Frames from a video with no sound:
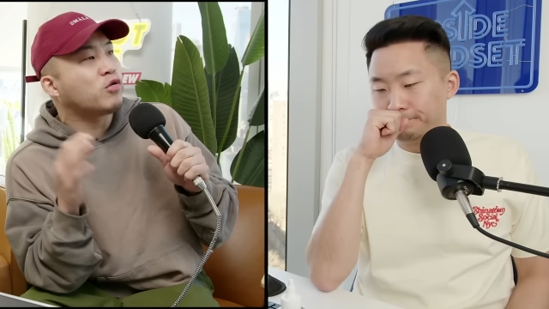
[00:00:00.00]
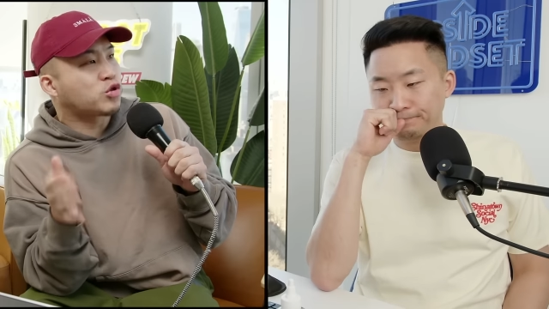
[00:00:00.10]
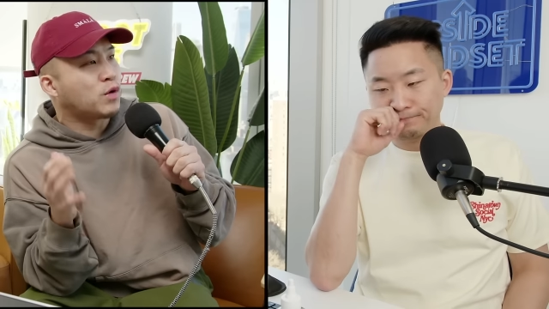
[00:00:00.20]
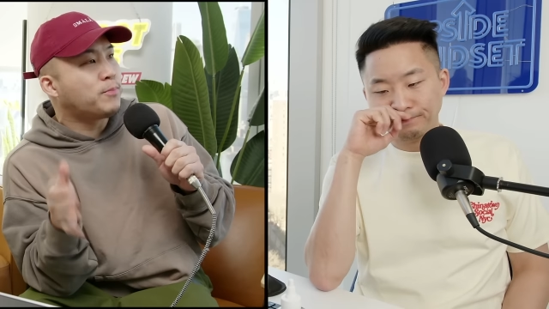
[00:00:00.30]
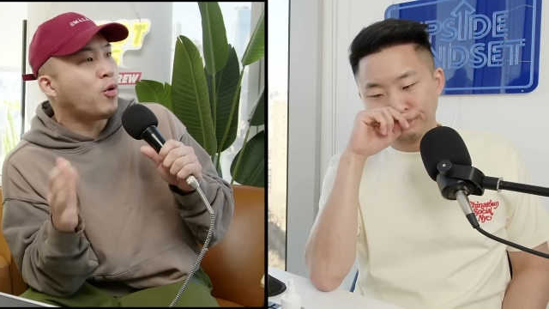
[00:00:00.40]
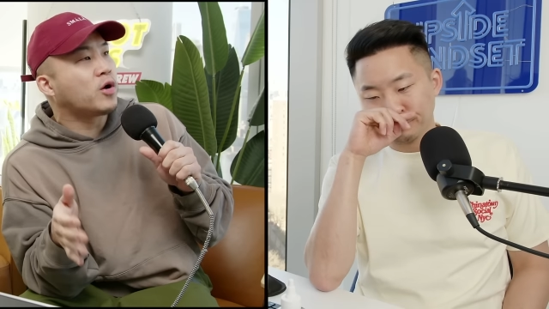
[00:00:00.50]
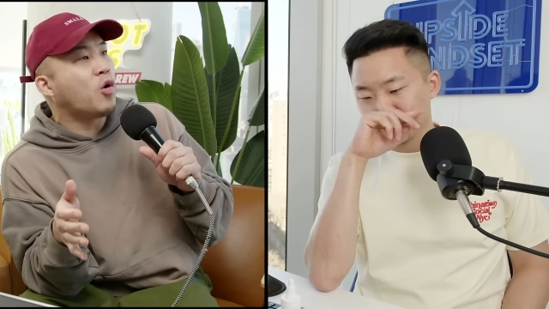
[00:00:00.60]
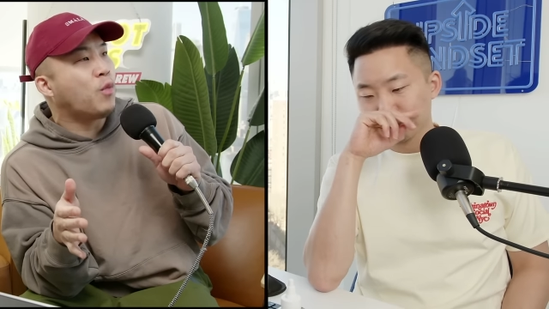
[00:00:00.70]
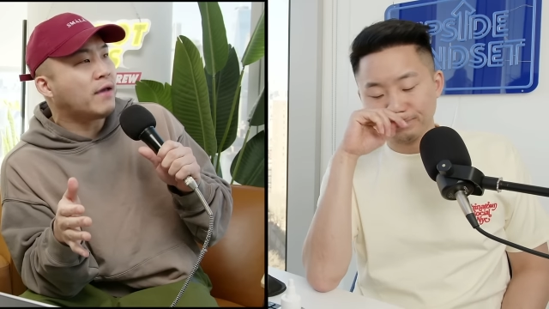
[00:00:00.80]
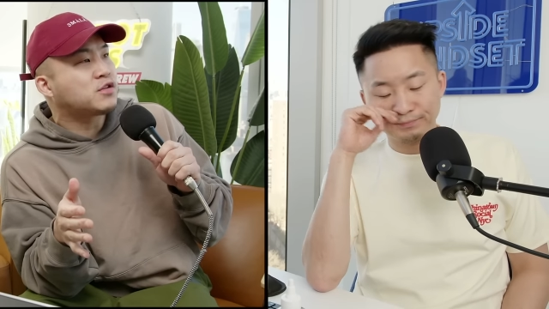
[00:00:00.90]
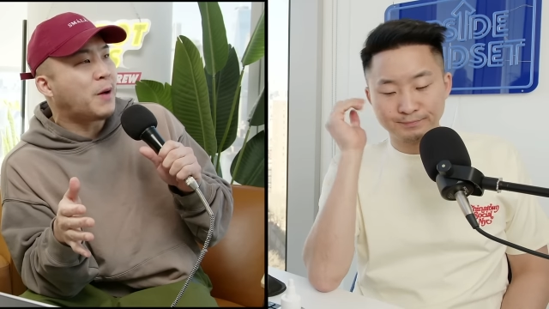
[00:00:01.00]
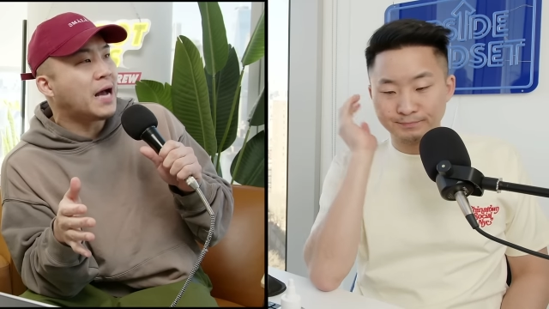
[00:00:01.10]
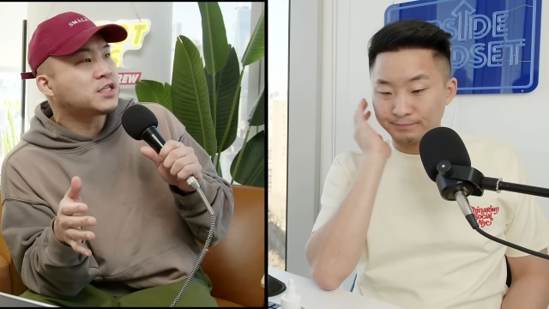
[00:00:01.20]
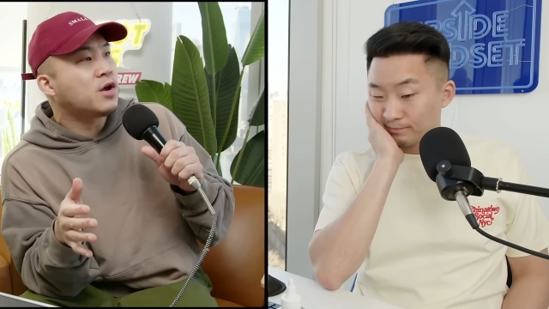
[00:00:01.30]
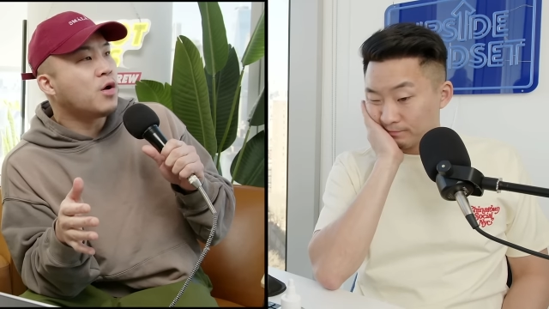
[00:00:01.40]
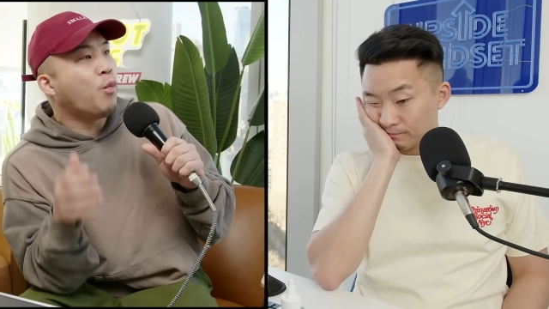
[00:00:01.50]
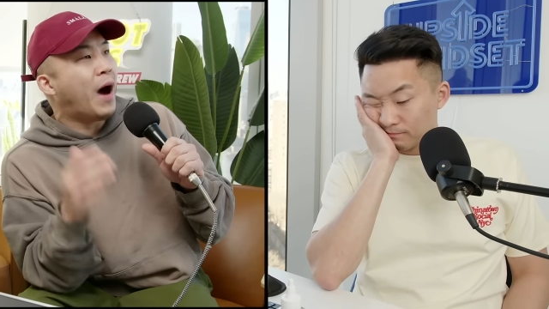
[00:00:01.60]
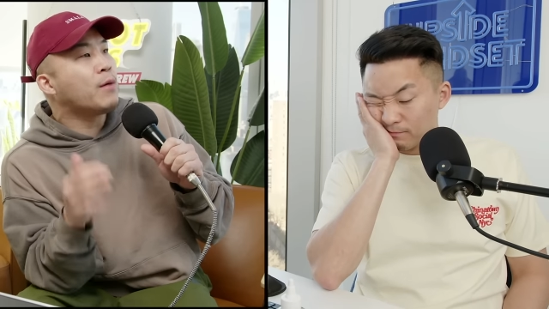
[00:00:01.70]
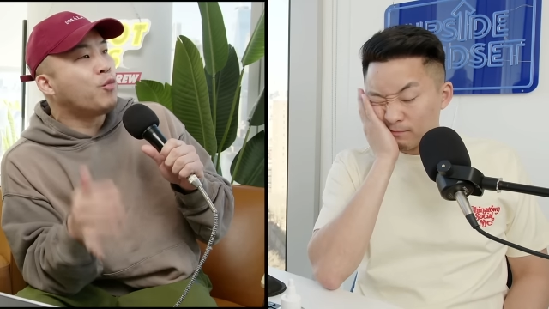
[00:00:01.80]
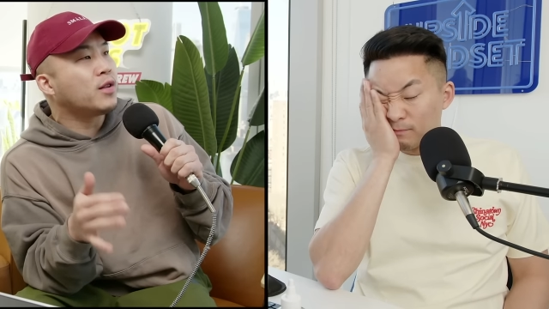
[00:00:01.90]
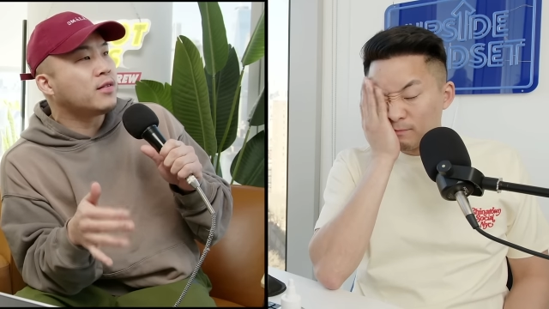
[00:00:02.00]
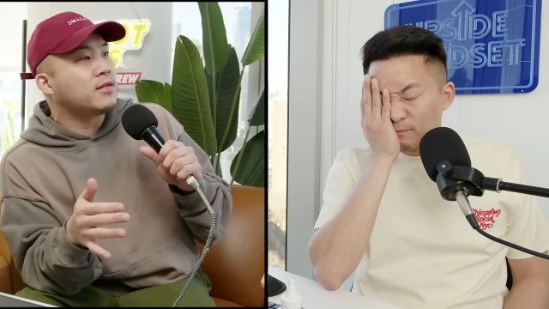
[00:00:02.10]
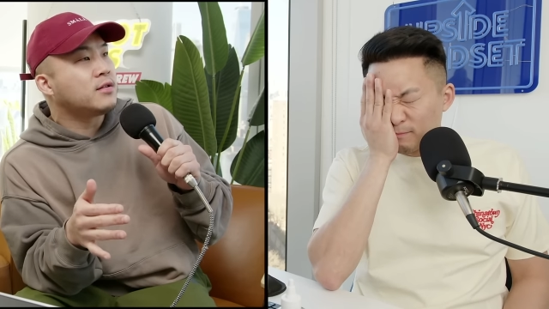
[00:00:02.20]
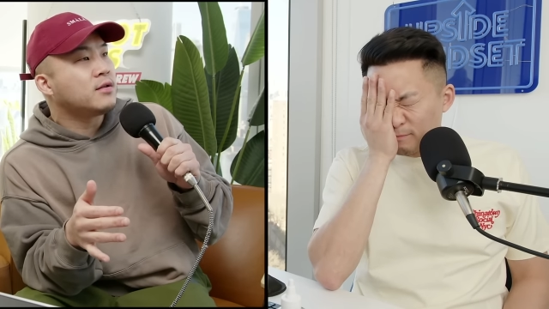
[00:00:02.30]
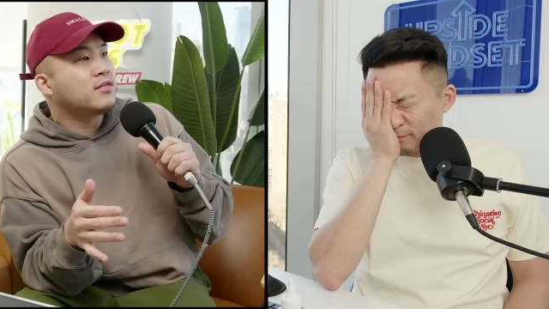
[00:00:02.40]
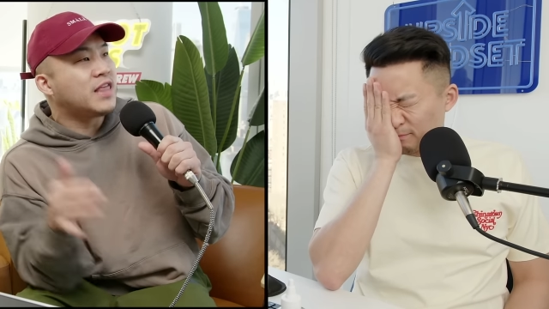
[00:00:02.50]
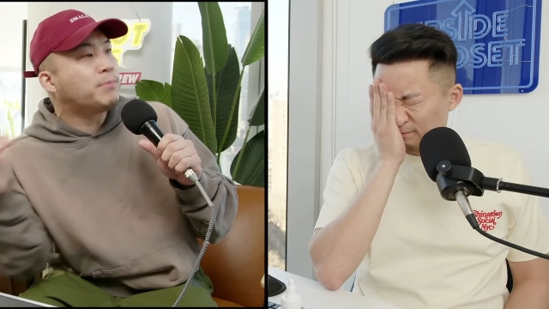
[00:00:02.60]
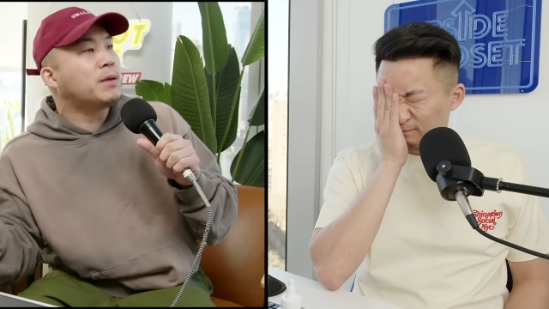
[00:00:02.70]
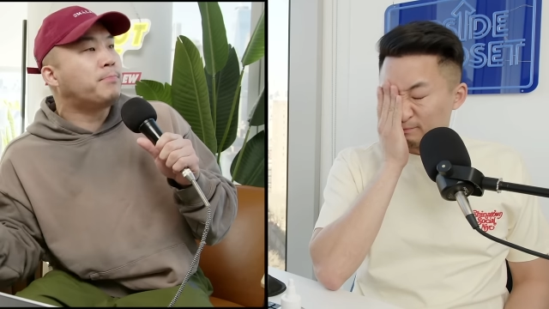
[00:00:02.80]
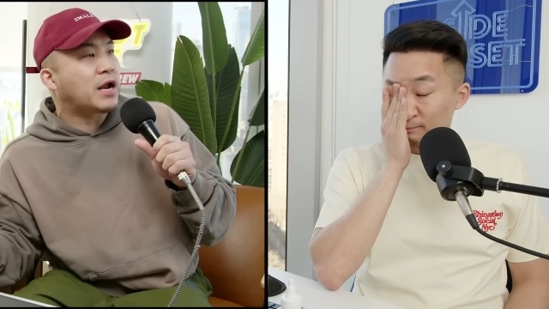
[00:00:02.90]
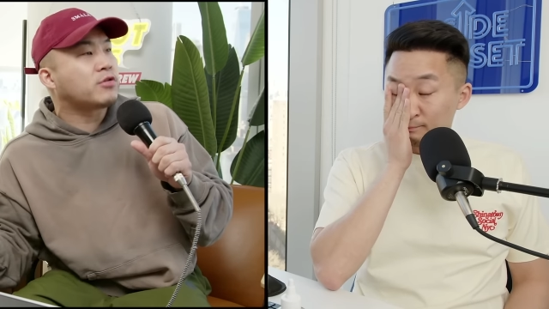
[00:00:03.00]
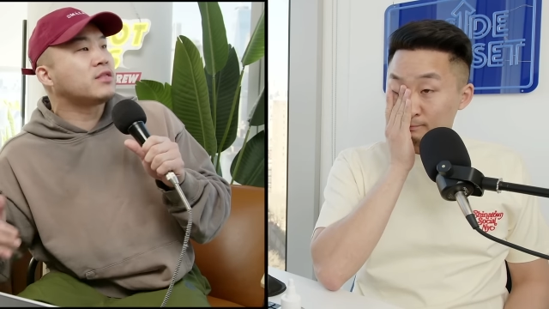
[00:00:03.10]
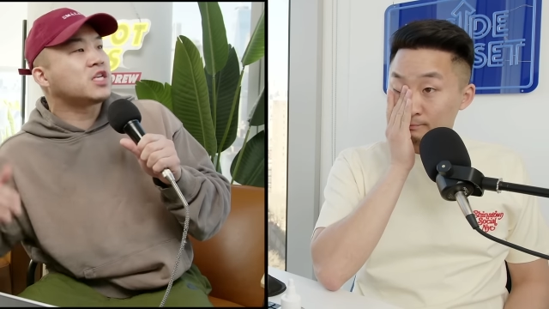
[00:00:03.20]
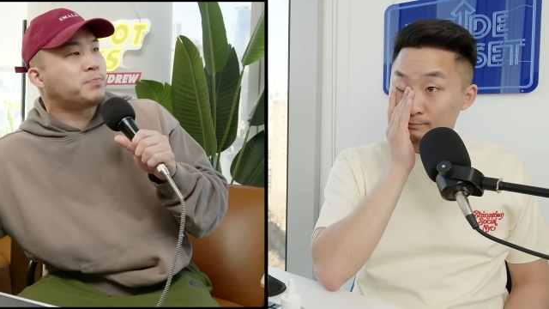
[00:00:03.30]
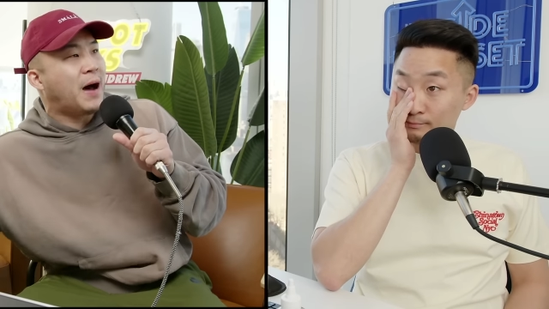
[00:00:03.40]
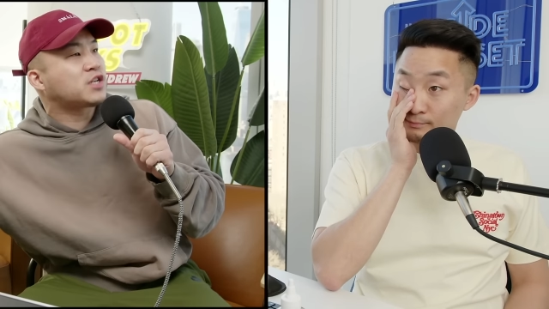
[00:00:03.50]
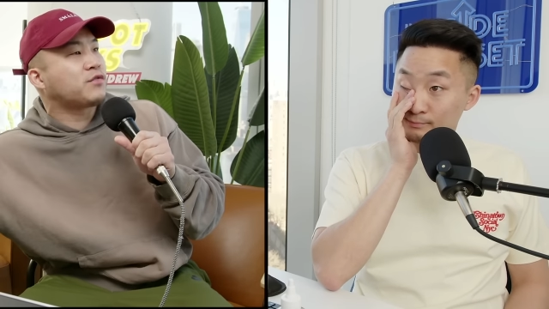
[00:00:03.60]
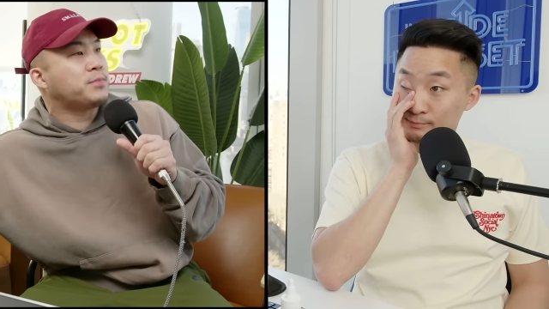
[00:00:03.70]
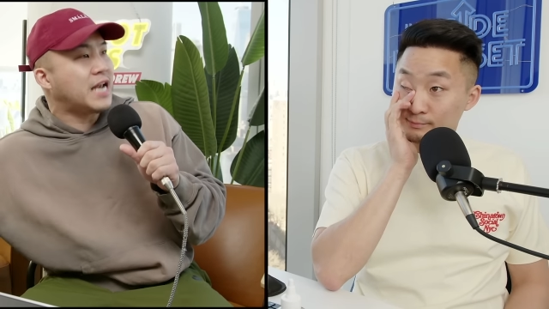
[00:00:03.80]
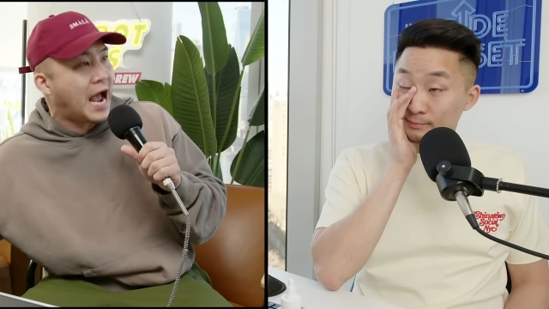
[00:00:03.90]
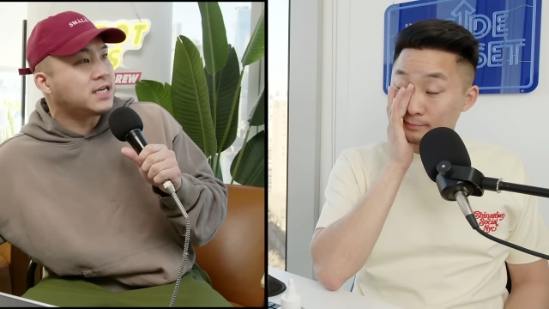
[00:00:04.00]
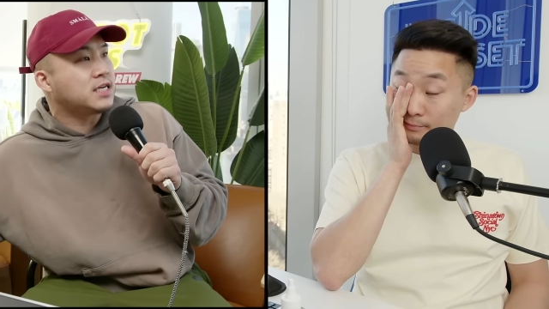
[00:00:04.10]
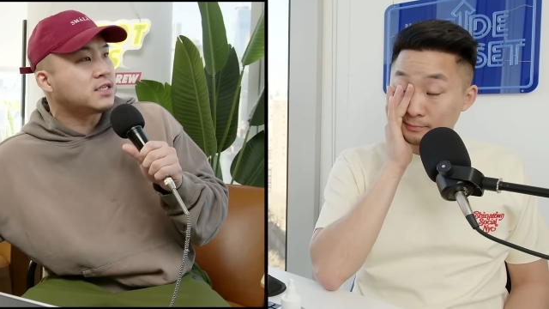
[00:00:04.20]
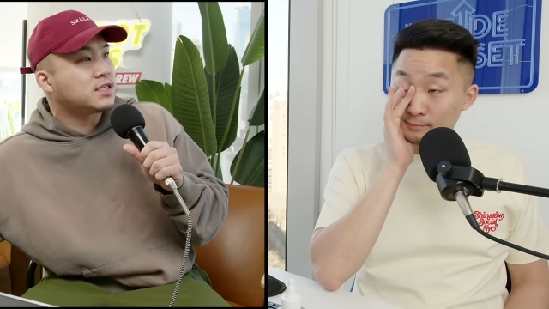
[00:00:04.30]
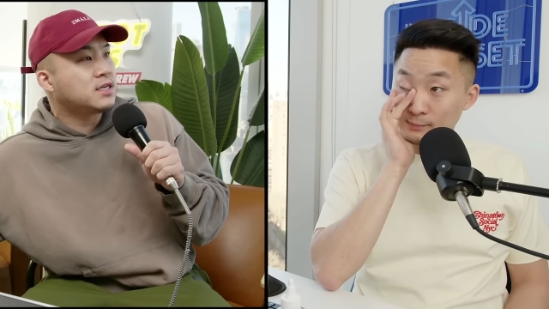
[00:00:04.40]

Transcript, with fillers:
Speaker 1: three point oh wave spots, why wouldn't they be better than the spots from the nineties?